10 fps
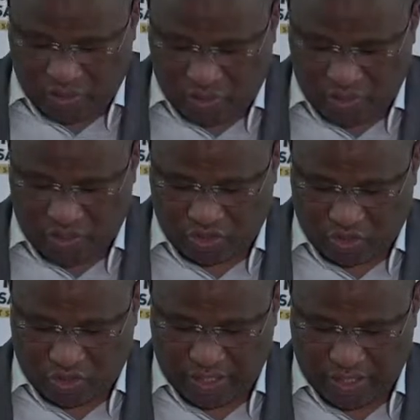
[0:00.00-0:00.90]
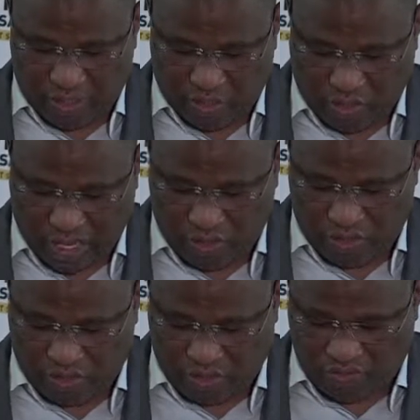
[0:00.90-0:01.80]
to ensure the
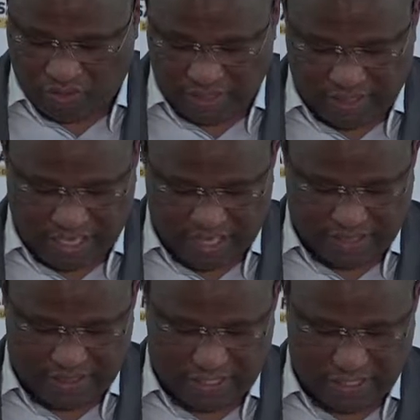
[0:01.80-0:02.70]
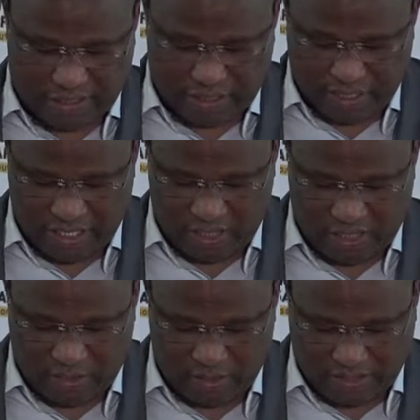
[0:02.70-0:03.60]
rollout of risk-adjusted
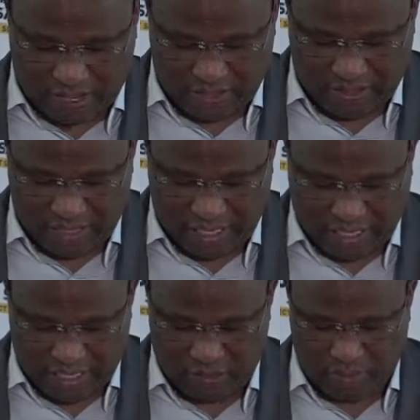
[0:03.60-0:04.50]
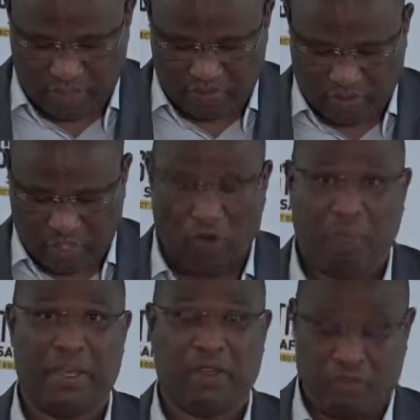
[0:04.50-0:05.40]
examination plus the arrangement for
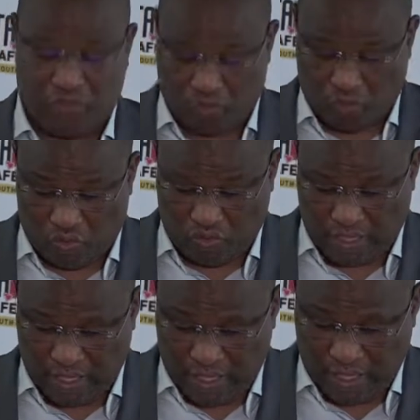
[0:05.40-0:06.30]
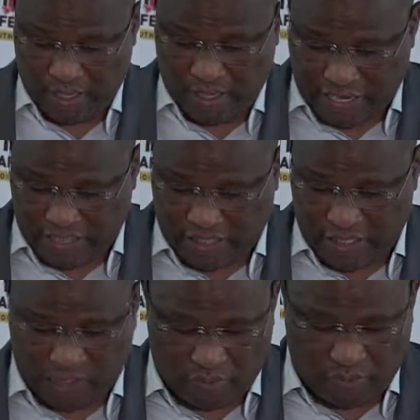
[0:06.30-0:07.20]
reopening of schools,
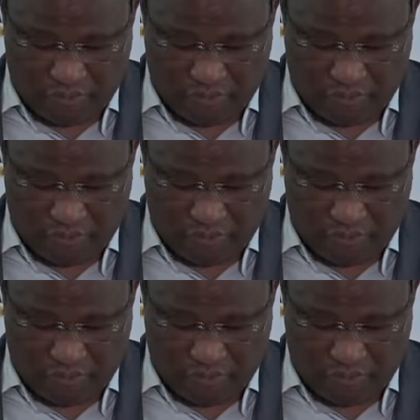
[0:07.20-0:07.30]
lessons from the